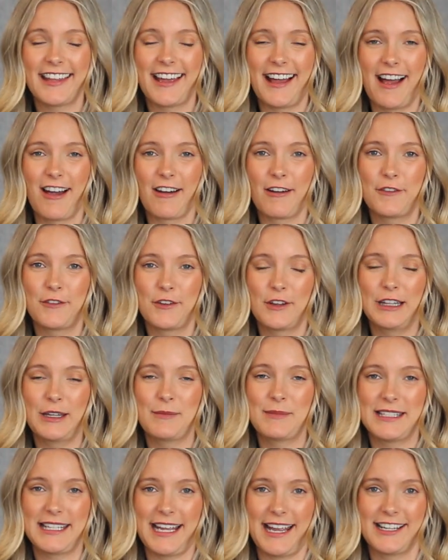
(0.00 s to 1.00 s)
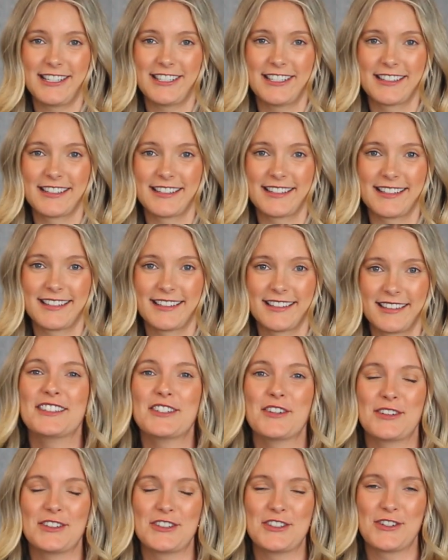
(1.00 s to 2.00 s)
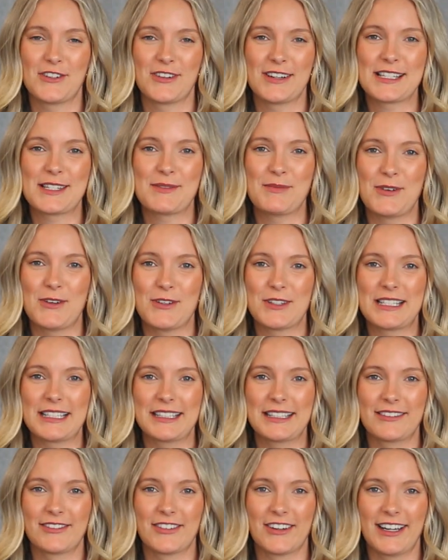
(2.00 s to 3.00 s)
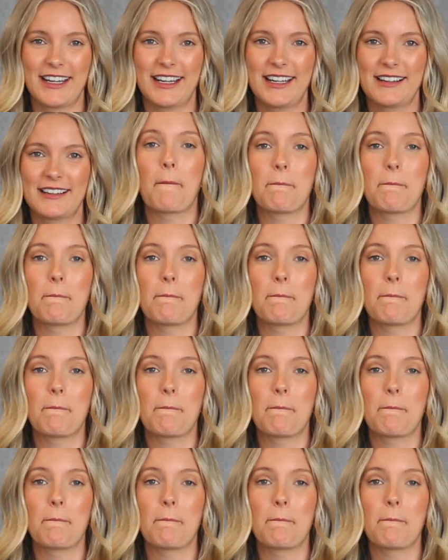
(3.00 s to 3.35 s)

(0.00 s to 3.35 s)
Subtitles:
there are a few limitations. To ensure a smooth delivery,